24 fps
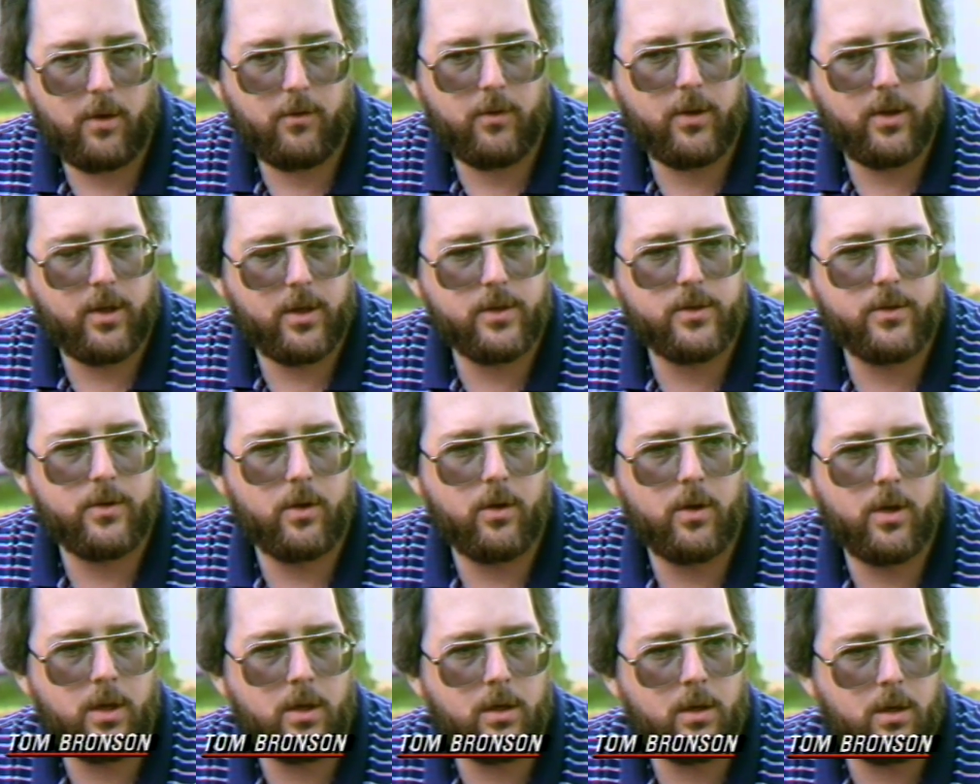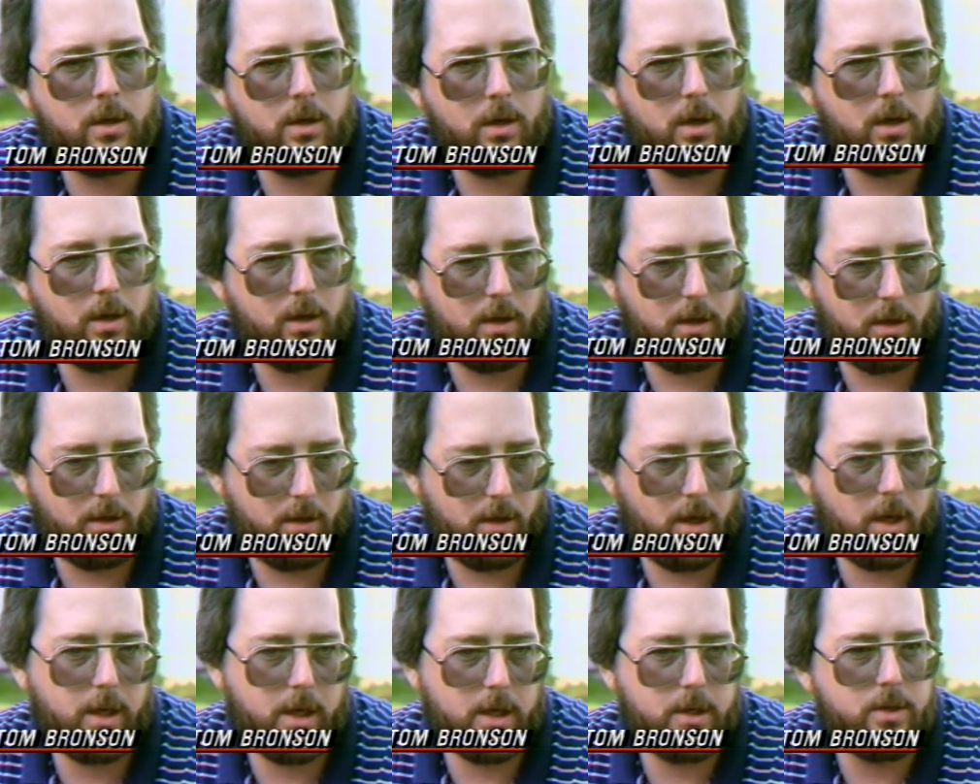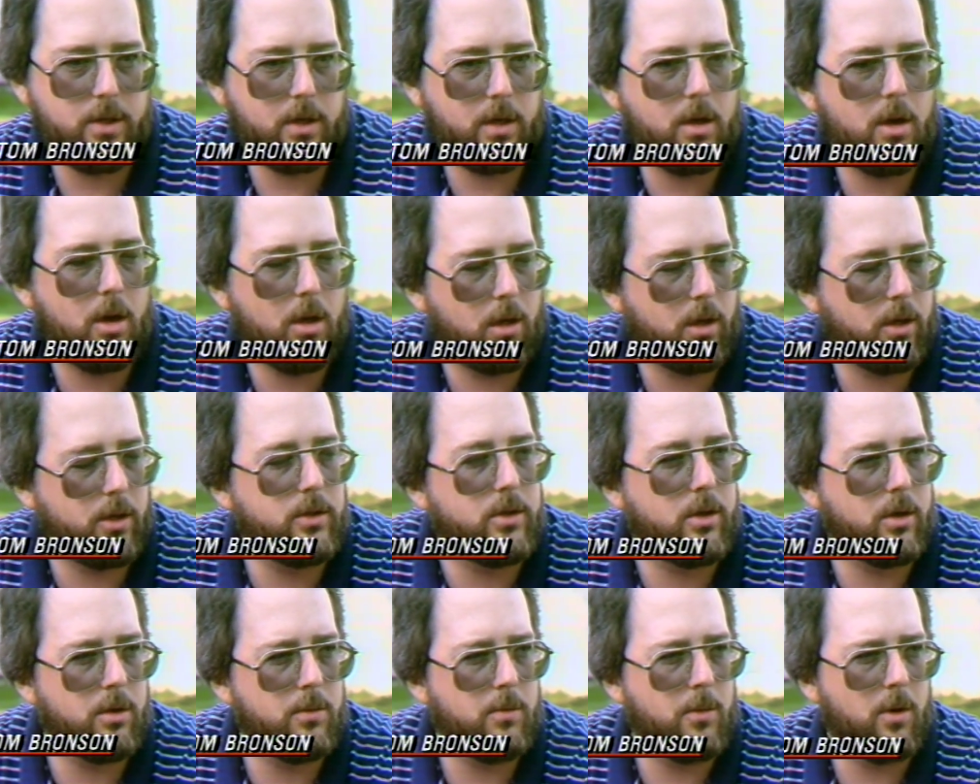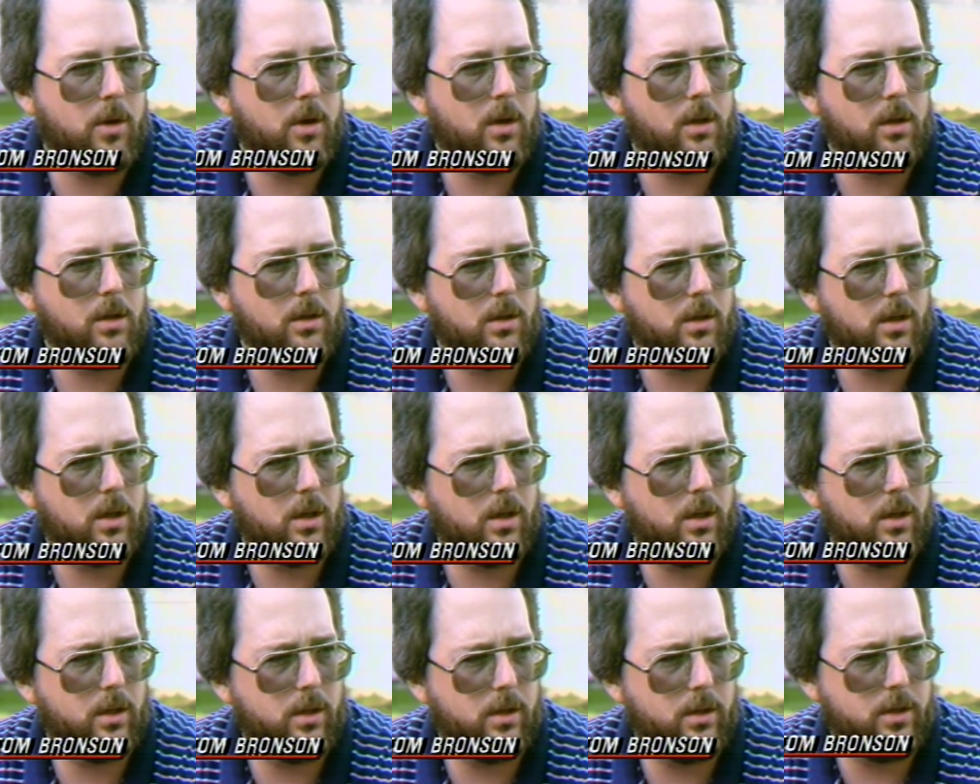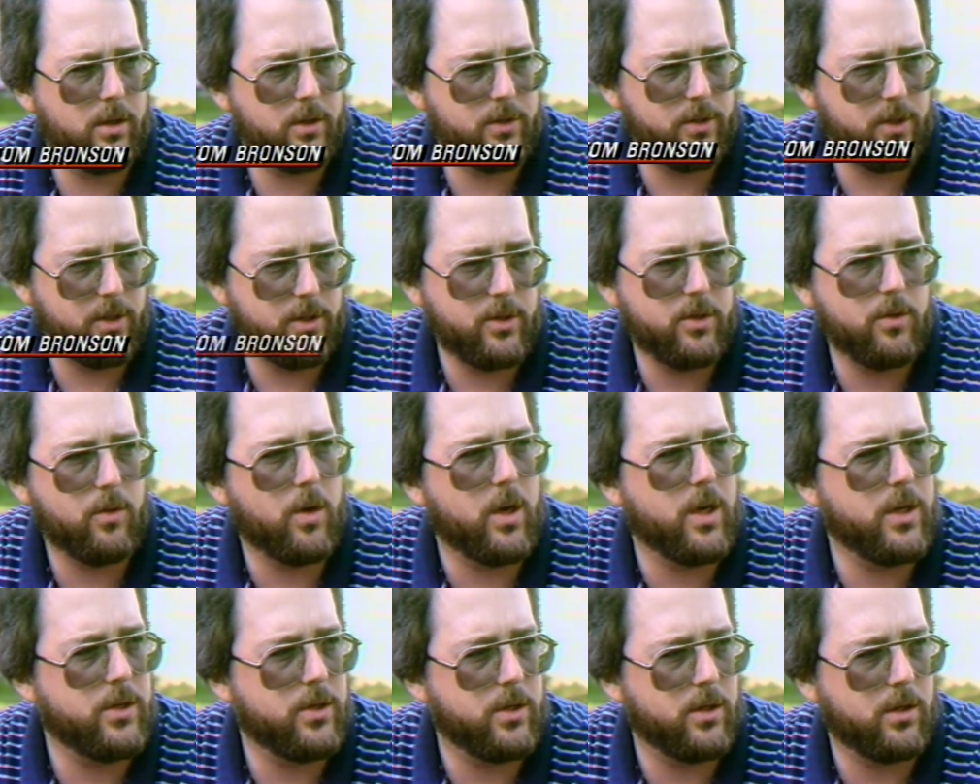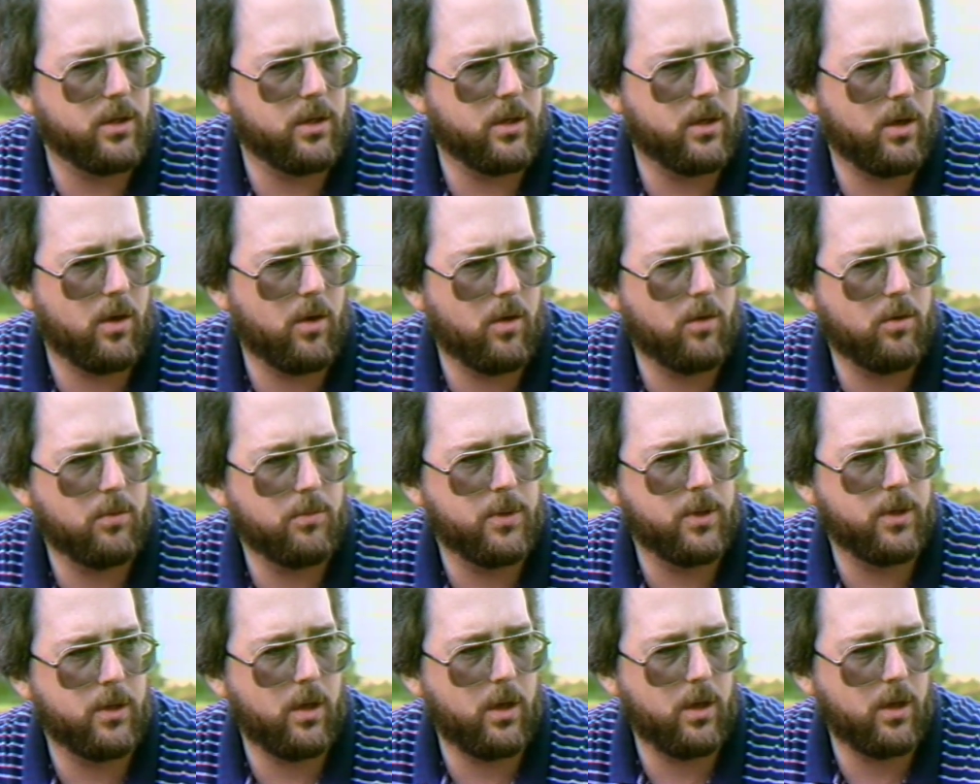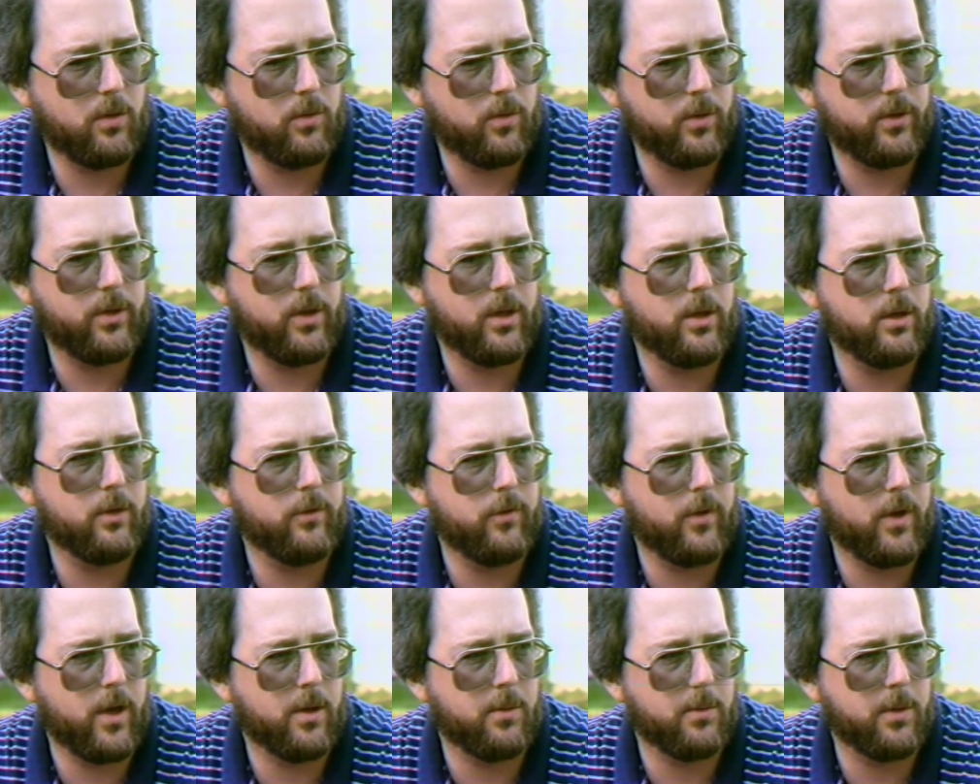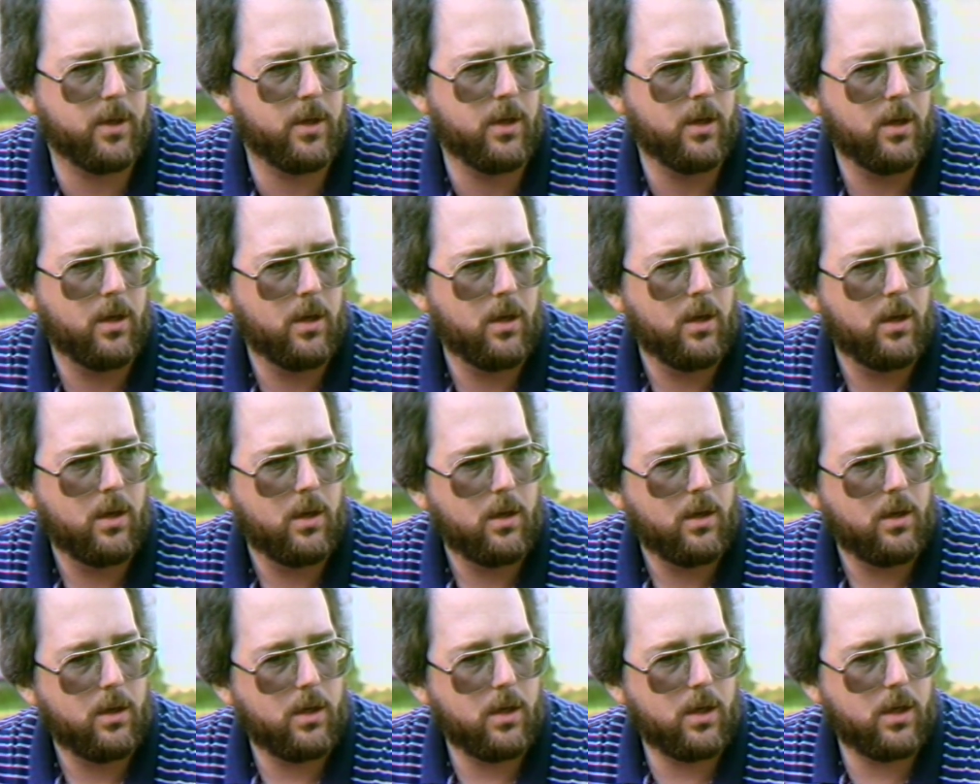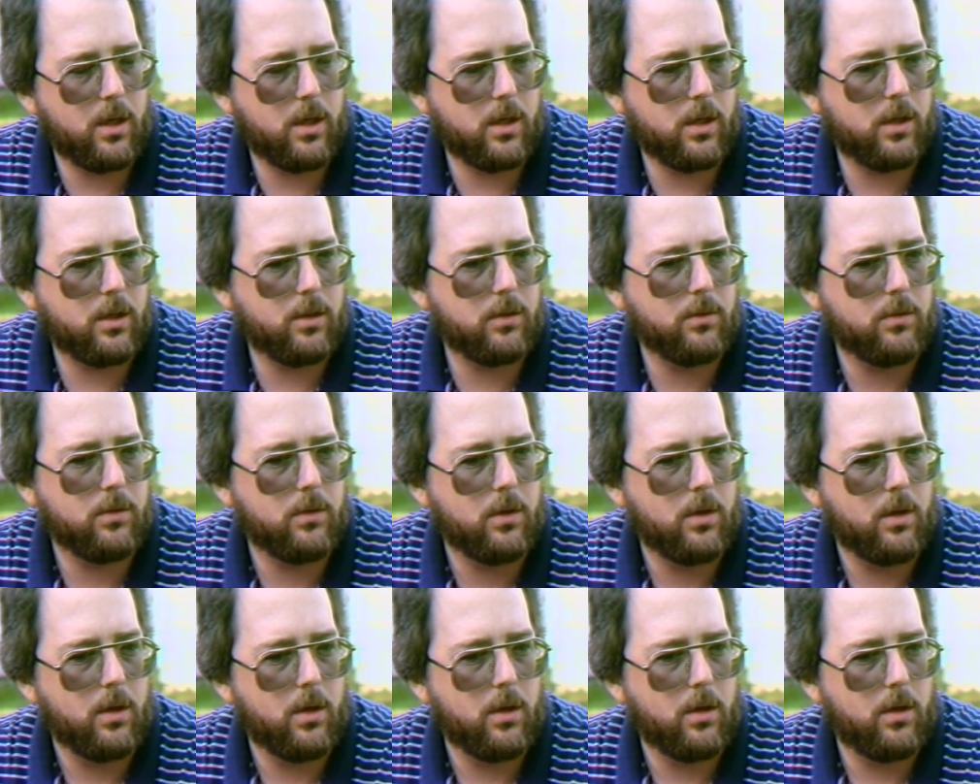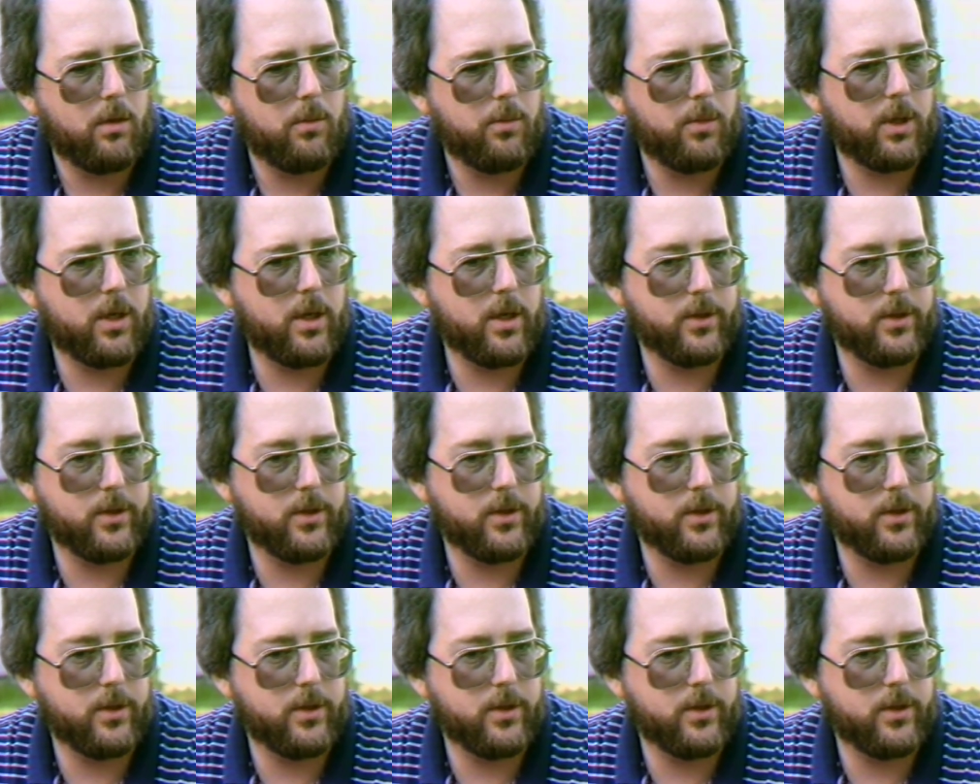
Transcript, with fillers: Everything's thrown in, eh, I guess you'd call it turmoil, uh, the situation at home and, and within the family, uh,